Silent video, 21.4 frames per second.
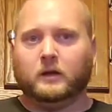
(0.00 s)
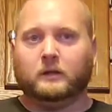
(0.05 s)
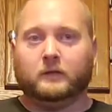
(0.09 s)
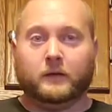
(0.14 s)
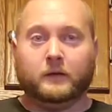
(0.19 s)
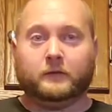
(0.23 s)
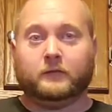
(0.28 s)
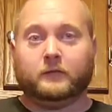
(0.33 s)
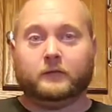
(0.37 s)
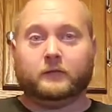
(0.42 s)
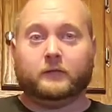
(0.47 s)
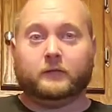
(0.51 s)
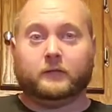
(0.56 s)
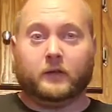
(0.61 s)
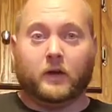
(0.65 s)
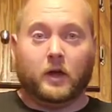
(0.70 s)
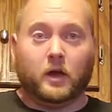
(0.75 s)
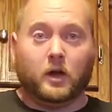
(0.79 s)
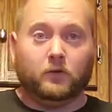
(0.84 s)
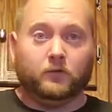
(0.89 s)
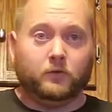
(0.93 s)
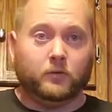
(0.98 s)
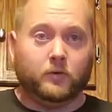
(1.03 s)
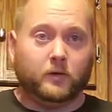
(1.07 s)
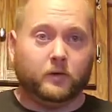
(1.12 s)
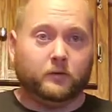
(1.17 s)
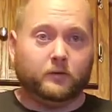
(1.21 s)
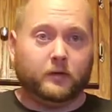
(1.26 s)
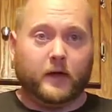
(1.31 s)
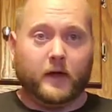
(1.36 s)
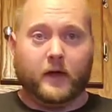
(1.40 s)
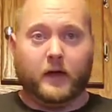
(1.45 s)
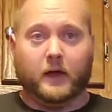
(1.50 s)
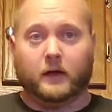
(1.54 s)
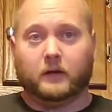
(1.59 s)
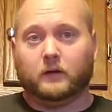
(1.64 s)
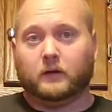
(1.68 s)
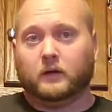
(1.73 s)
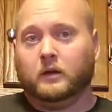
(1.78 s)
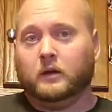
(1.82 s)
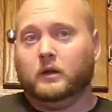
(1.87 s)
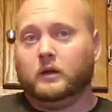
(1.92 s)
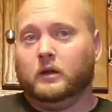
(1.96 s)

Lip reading: This is the stuff that